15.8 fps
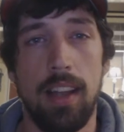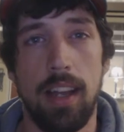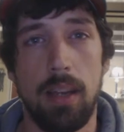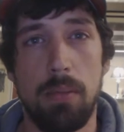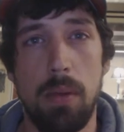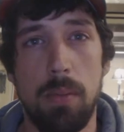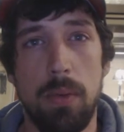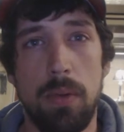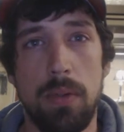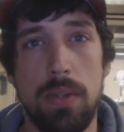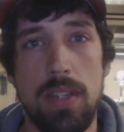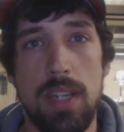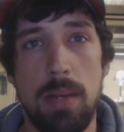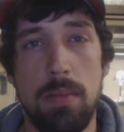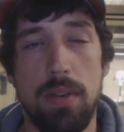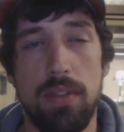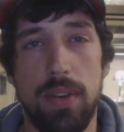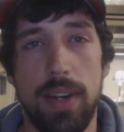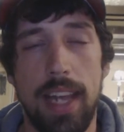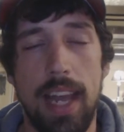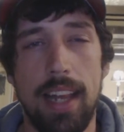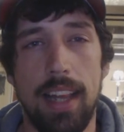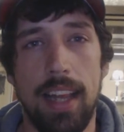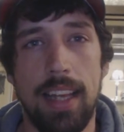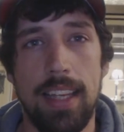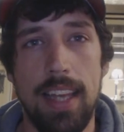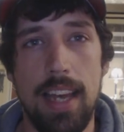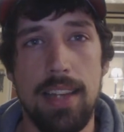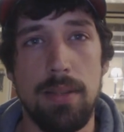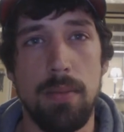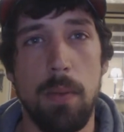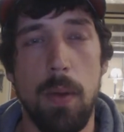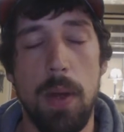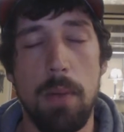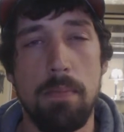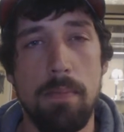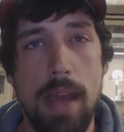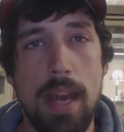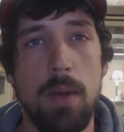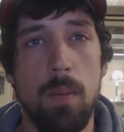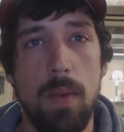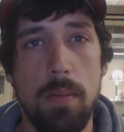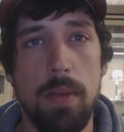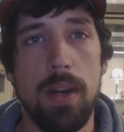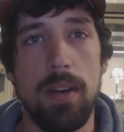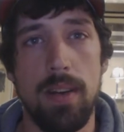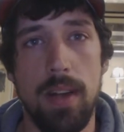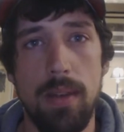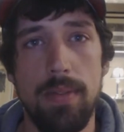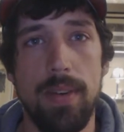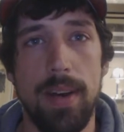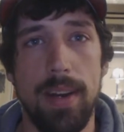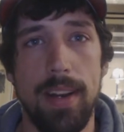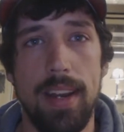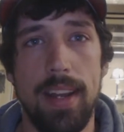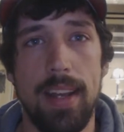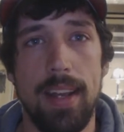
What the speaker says: Like, people seem to forget, like, yes, men and women are different.